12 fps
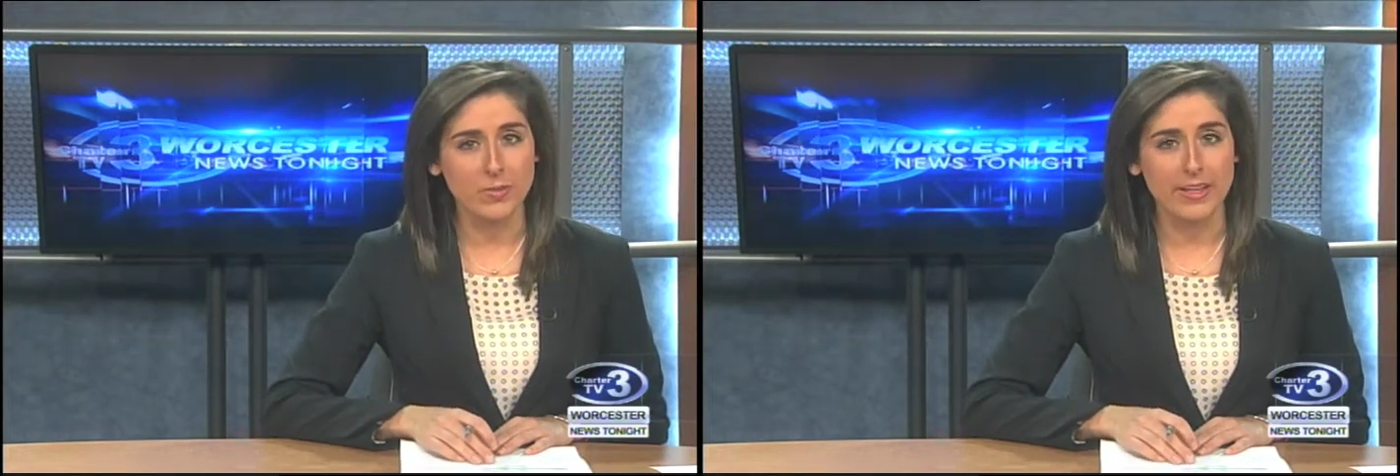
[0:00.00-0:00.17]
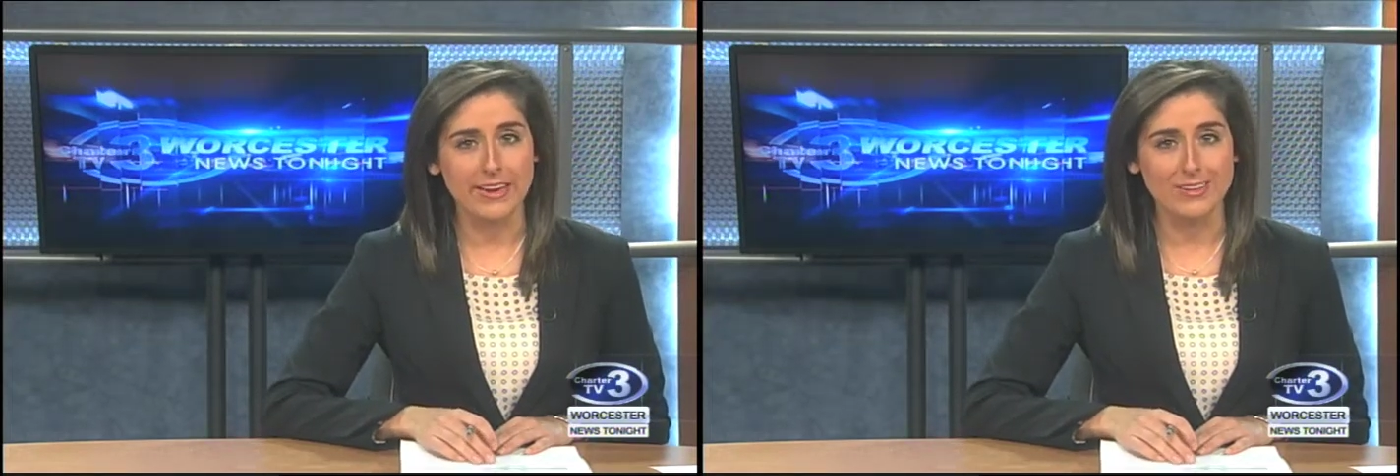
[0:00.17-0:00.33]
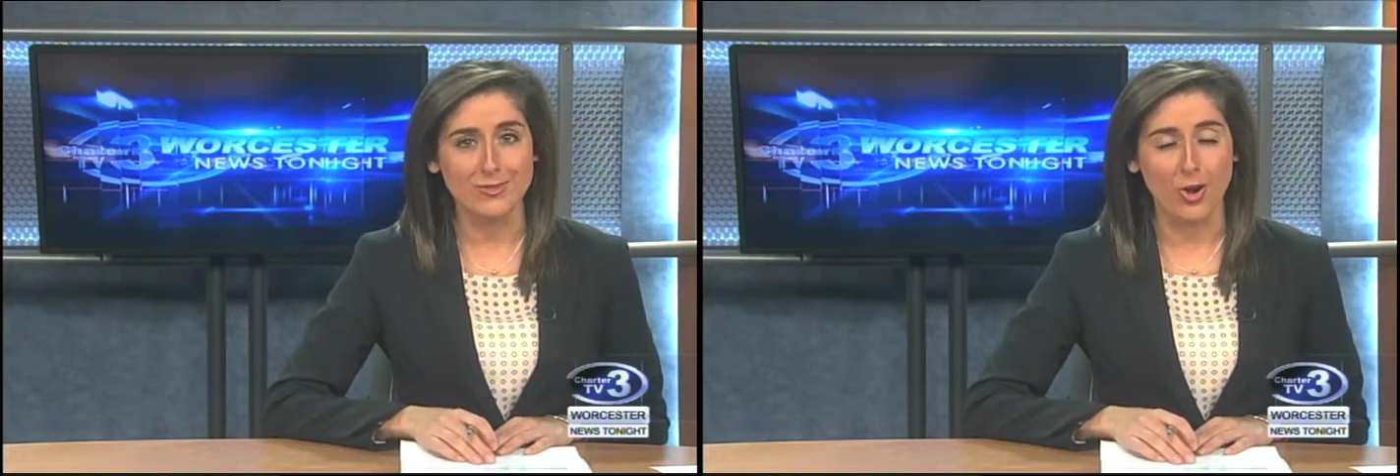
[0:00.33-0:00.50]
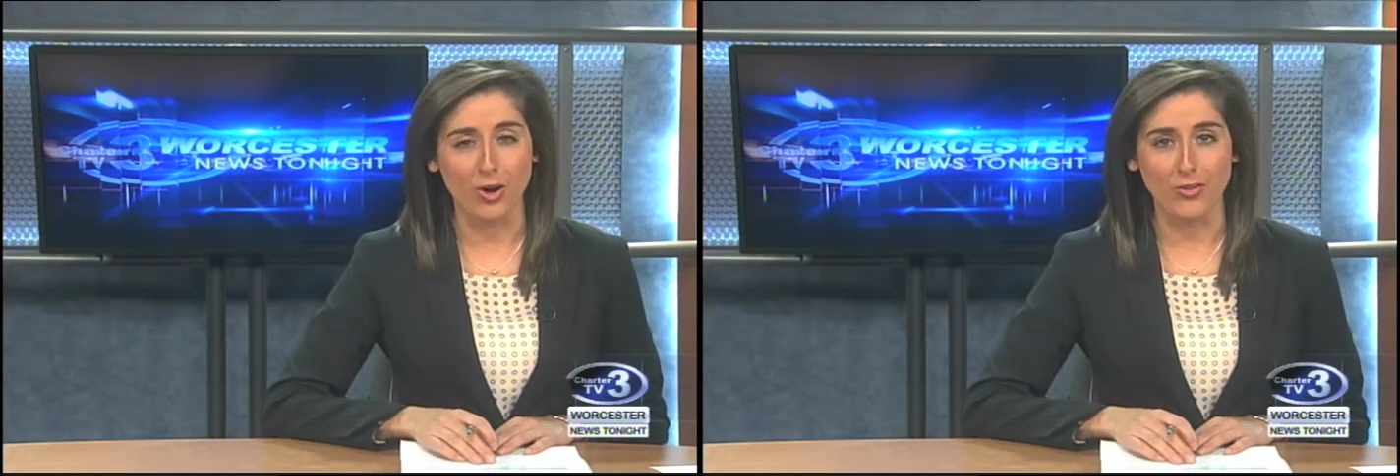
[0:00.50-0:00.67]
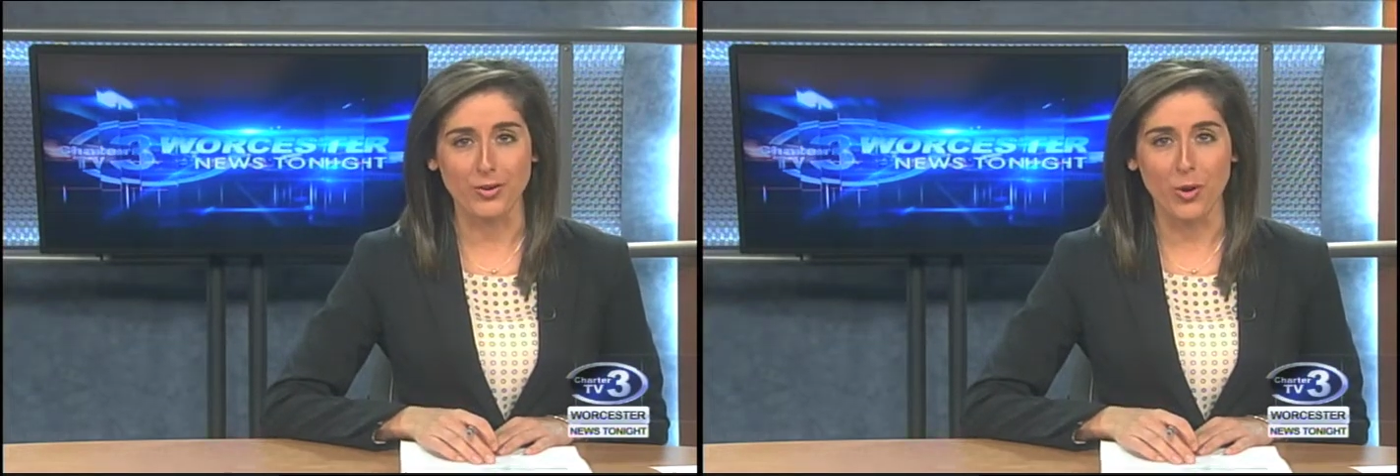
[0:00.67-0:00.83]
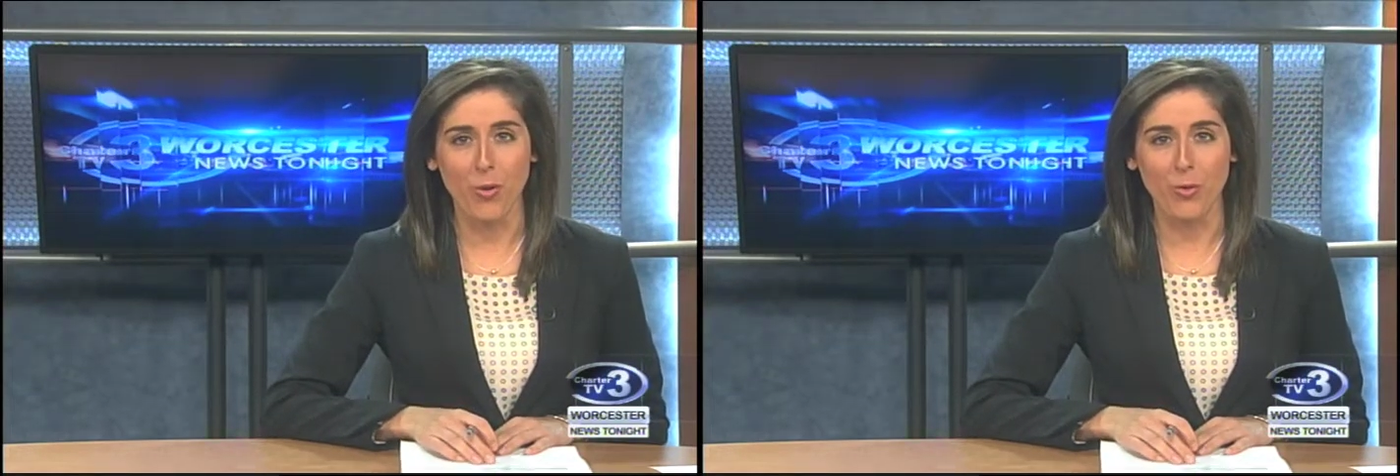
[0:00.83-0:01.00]
plans are
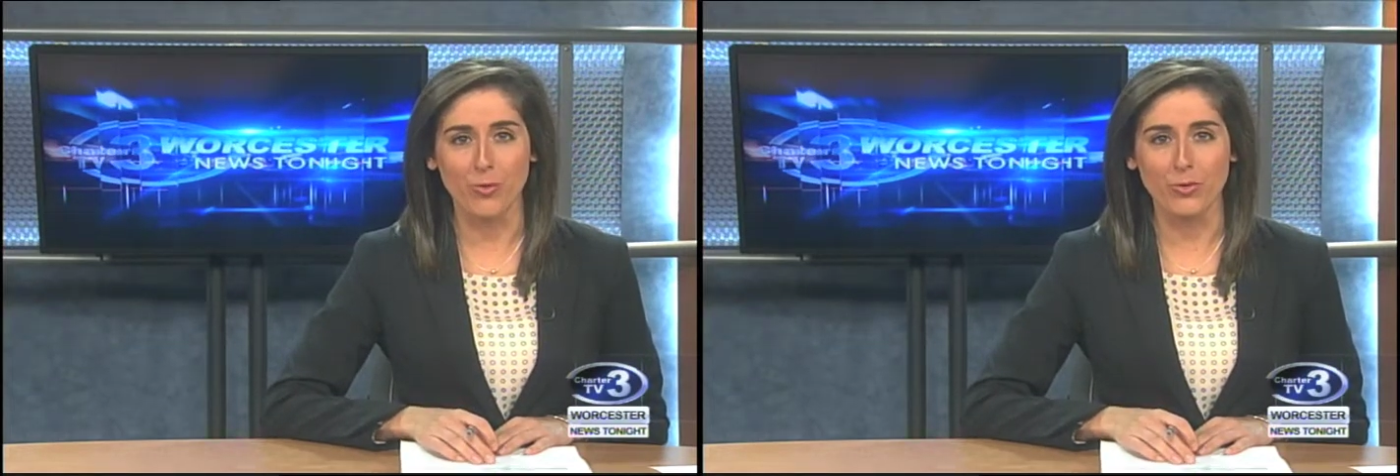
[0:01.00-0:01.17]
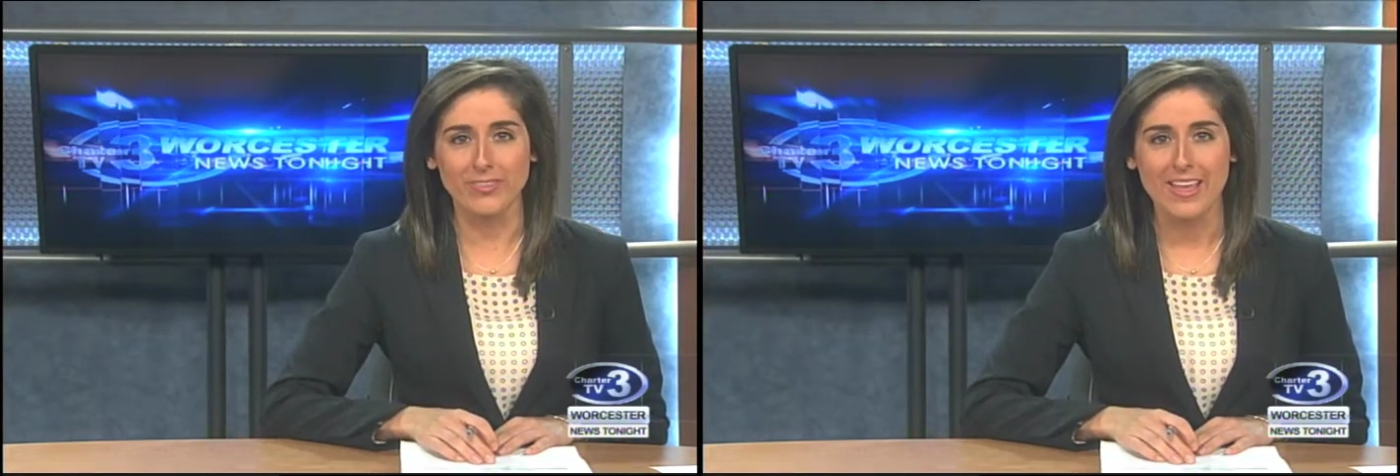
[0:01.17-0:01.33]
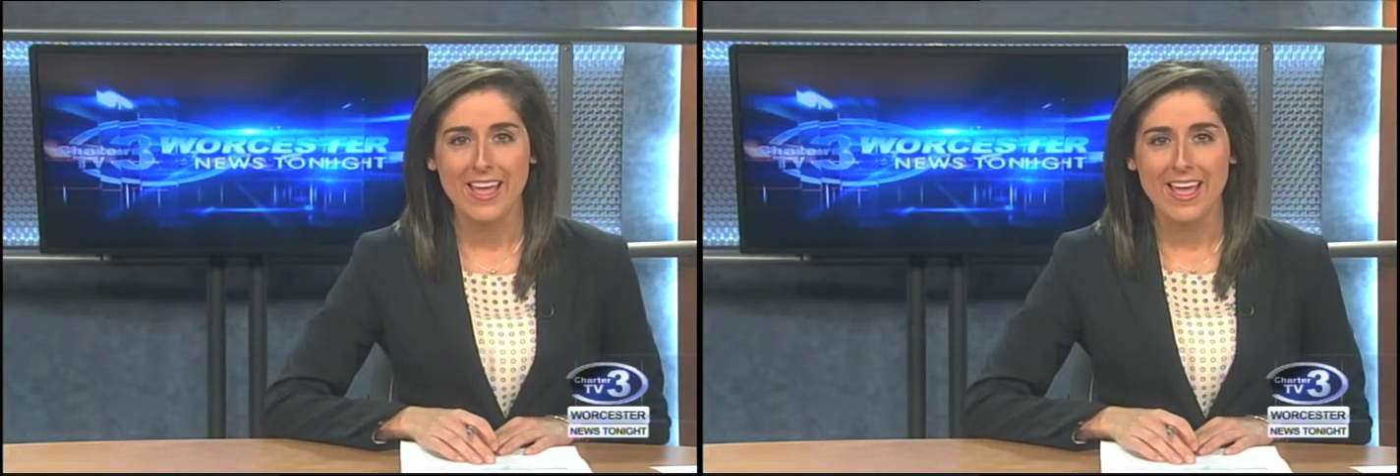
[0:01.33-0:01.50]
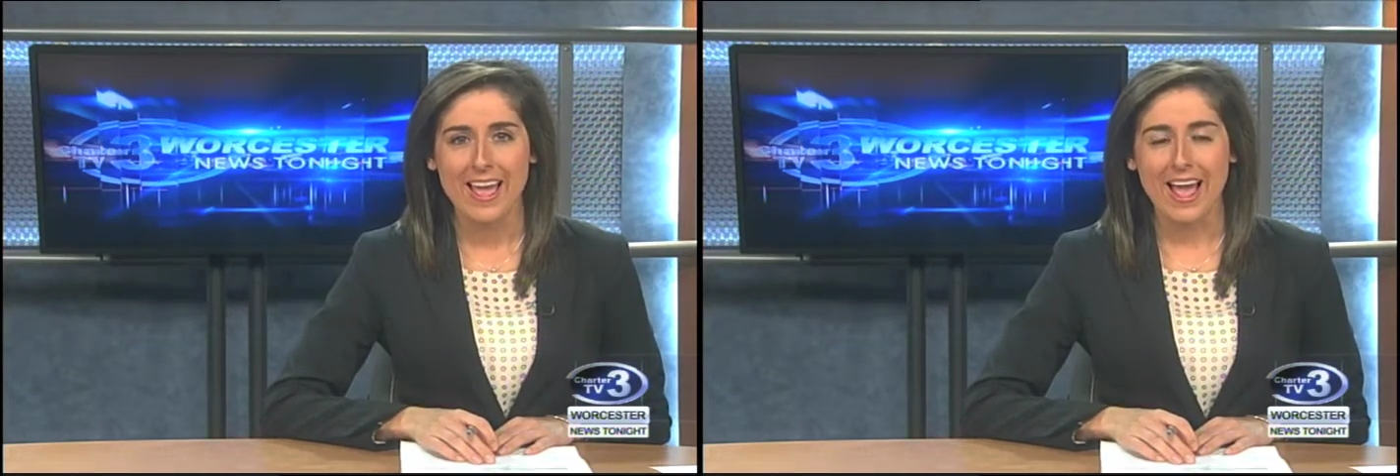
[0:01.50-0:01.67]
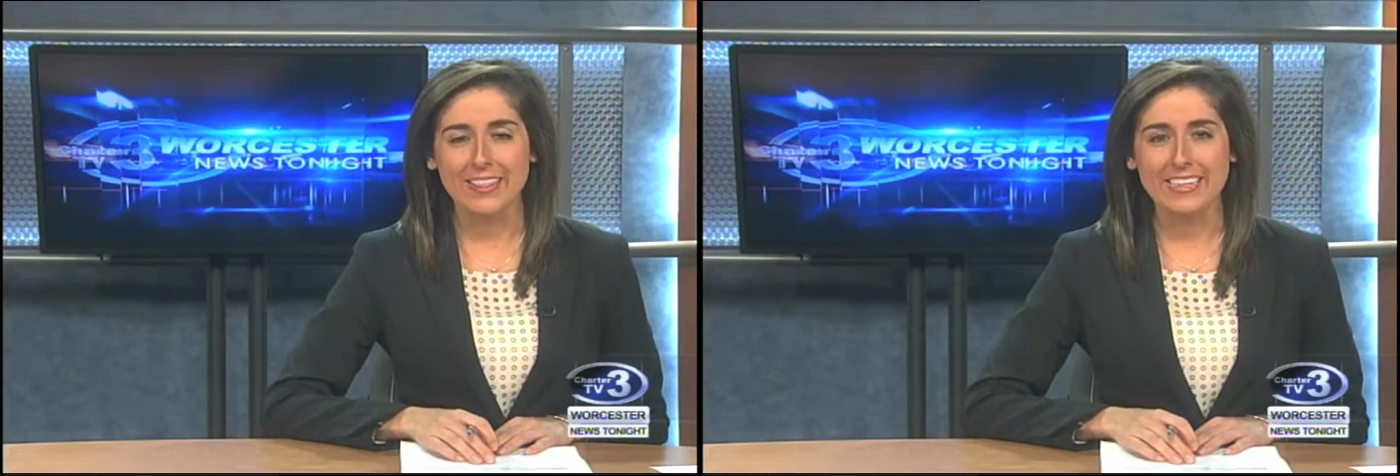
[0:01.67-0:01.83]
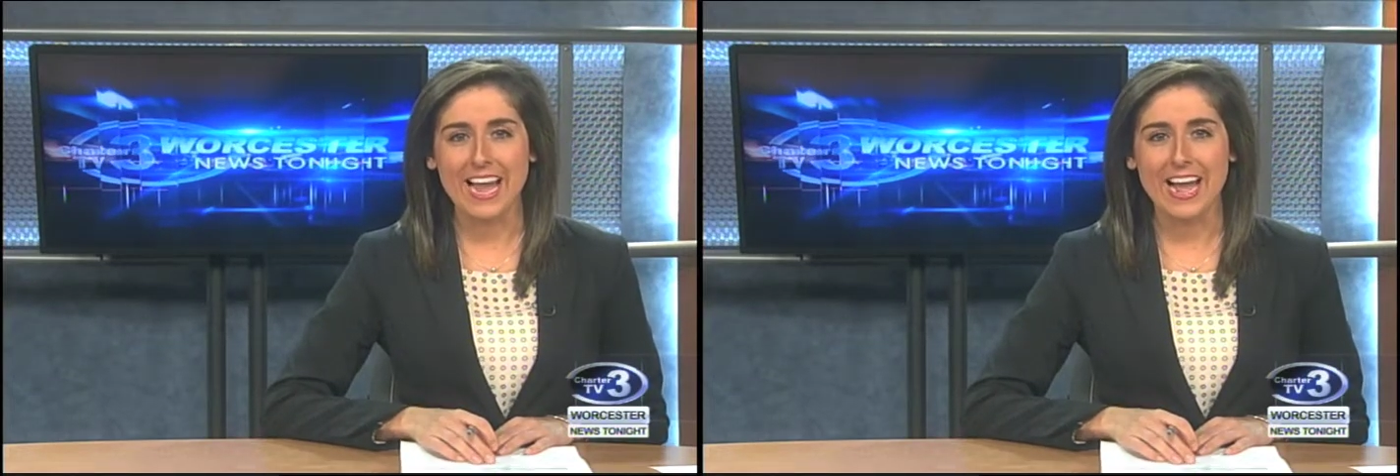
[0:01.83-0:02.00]
on hold.
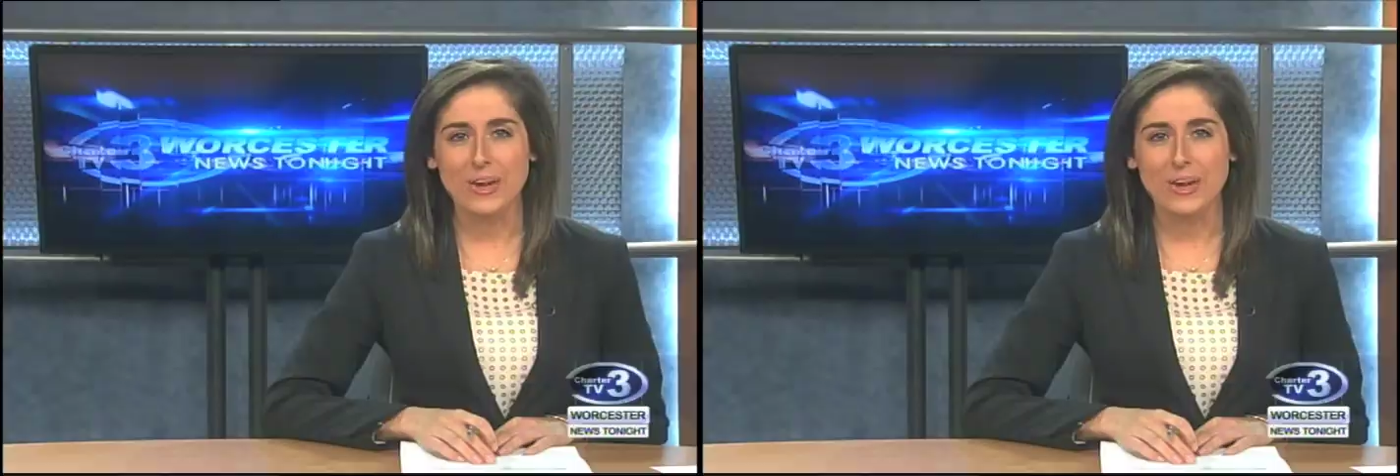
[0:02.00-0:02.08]
LEI